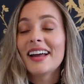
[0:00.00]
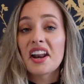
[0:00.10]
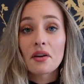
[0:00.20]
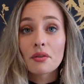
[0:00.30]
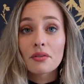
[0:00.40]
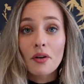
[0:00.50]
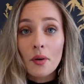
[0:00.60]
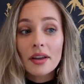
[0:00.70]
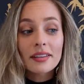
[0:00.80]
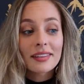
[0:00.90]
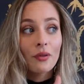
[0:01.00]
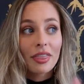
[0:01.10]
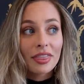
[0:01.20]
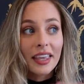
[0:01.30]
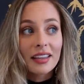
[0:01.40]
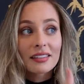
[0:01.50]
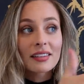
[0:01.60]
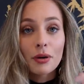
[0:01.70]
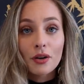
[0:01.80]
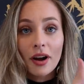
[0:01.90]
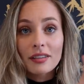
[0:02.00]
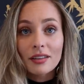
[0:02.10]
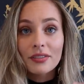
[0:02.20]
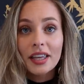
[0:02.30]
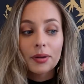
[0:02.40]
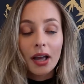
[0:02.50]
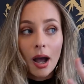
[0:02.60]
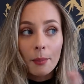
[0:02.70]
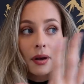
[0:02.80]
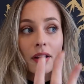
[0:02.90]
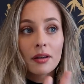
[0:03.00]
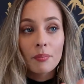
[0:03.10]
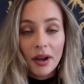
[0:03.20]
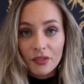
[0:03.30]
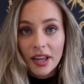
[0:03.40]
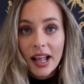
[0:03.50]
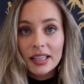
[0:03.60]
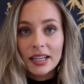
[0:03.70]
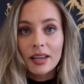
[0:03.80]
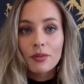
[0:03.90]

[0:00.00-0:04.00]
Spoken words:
And I will focus when things progressively become my reality.